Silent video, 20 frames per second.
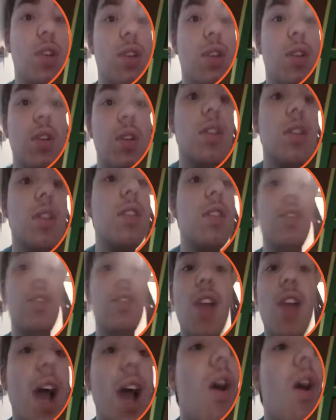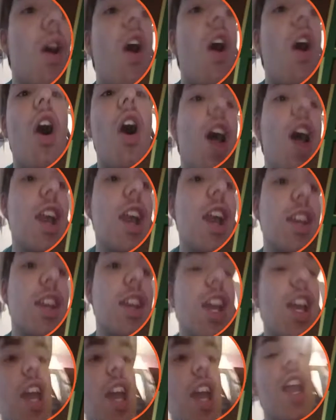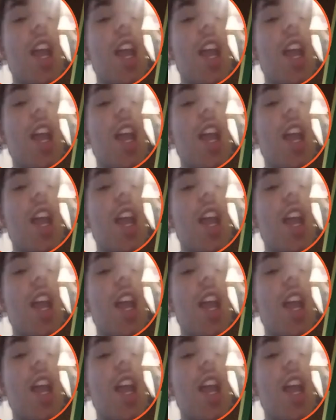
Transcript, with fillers: Now all I need...